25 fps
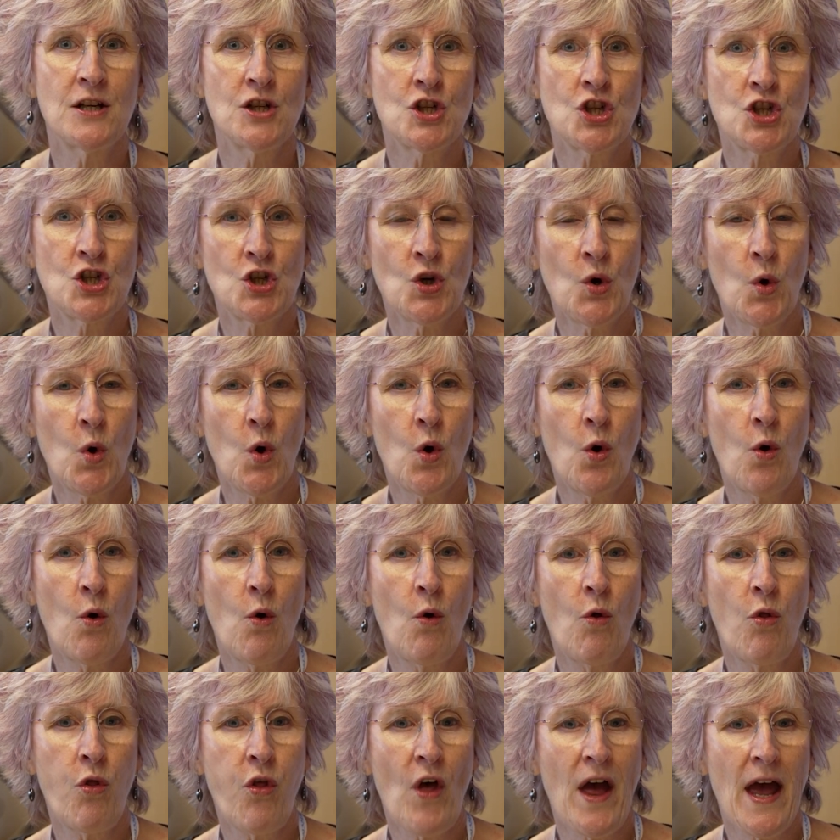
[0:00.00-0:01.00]

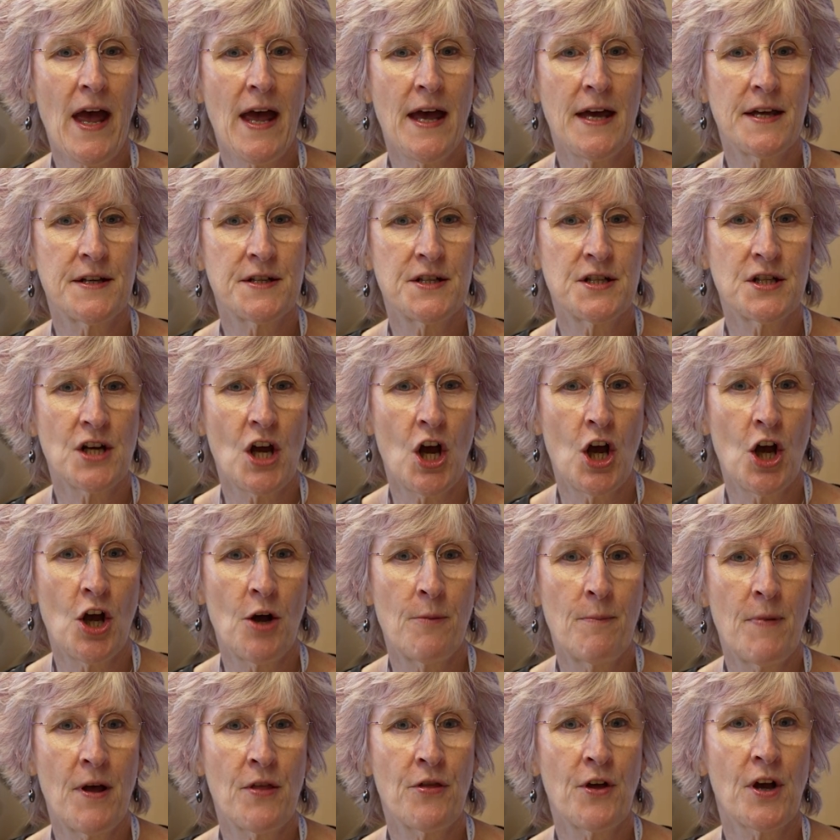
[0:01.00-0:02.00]
sure that
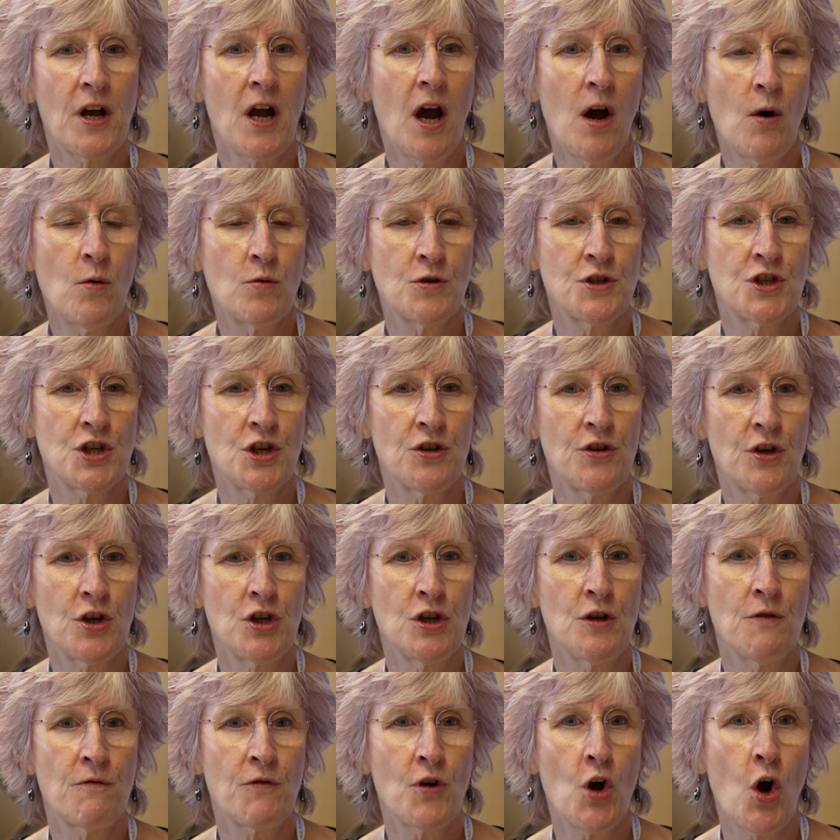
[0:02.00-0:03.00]
the culture that
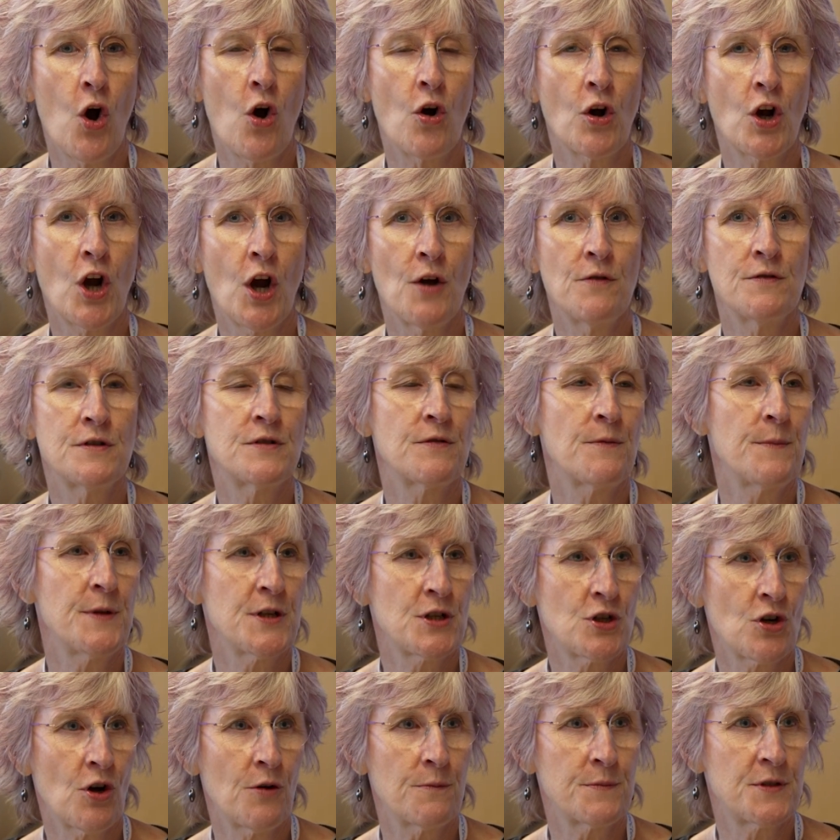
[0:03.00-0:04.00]
you've got goes from the
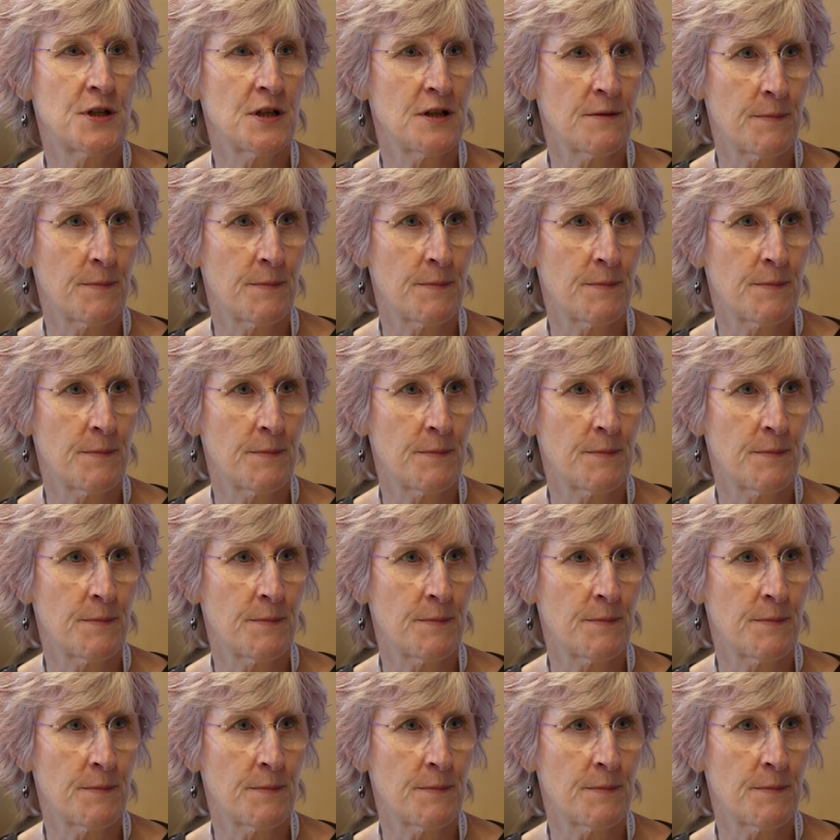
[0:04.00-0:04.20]
top to the